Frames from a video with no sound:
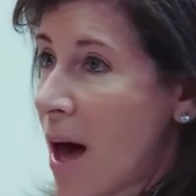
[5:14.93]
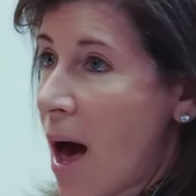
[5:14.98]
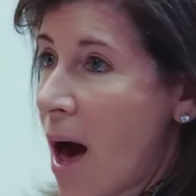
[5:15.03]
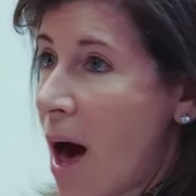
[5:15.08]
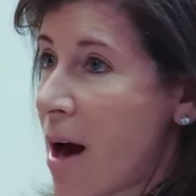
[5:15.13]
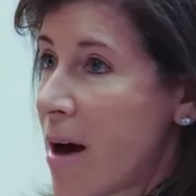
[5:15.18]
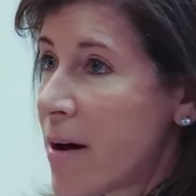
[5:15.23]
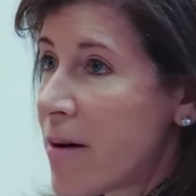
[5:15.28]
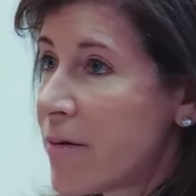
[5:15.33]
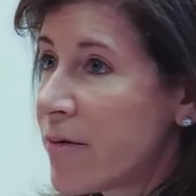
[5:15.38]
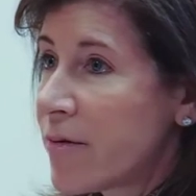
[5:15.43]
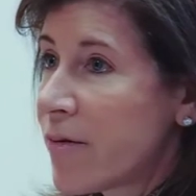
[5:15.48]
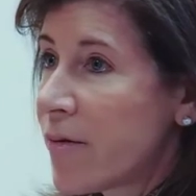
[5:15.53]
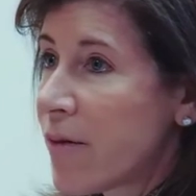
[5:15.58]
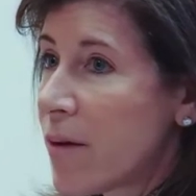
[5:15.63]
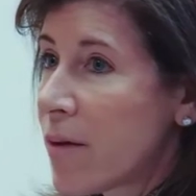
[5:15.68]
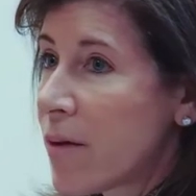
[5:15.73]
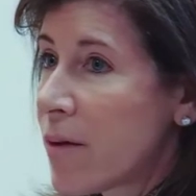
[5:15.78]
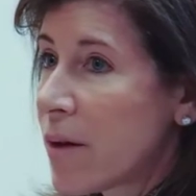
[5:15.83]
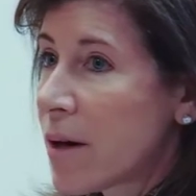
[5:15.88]
of
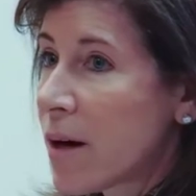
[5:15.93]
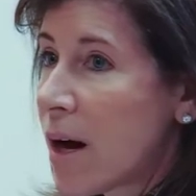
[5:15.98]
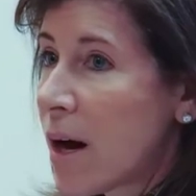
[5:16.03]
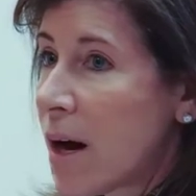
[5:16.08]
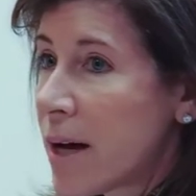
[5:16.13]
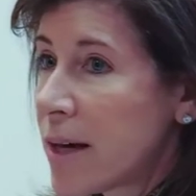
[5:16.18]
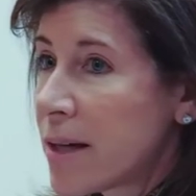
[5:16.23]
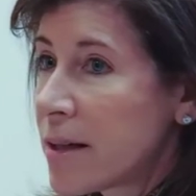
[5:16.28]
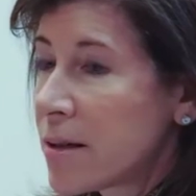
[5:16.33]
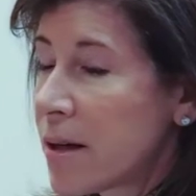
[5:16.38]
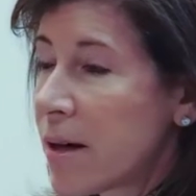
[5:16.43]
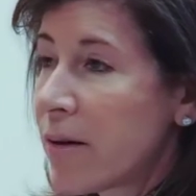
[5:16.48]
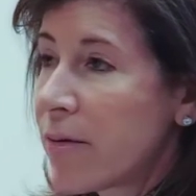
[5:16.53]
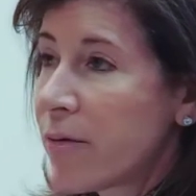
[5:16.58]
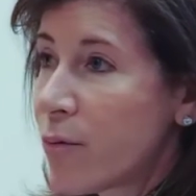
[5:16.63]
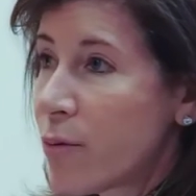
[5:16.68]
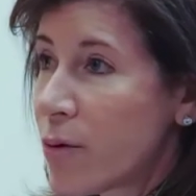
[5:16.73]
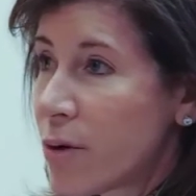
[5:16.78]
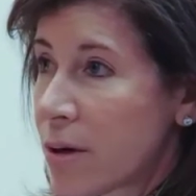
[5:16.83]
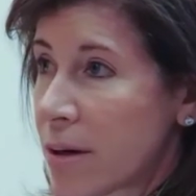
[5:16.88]
the kind of
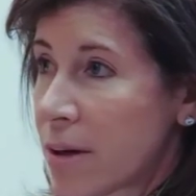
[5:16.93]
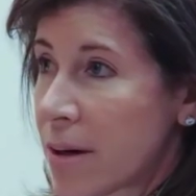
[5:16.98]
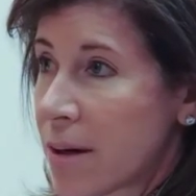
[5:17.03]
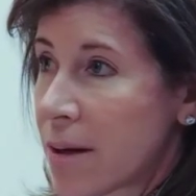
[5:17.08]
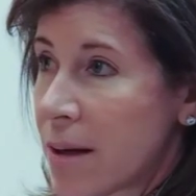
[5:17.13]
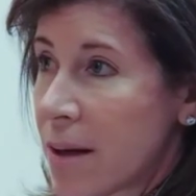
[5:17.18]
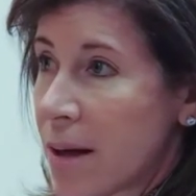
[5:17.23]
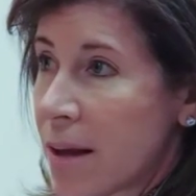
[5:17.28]
work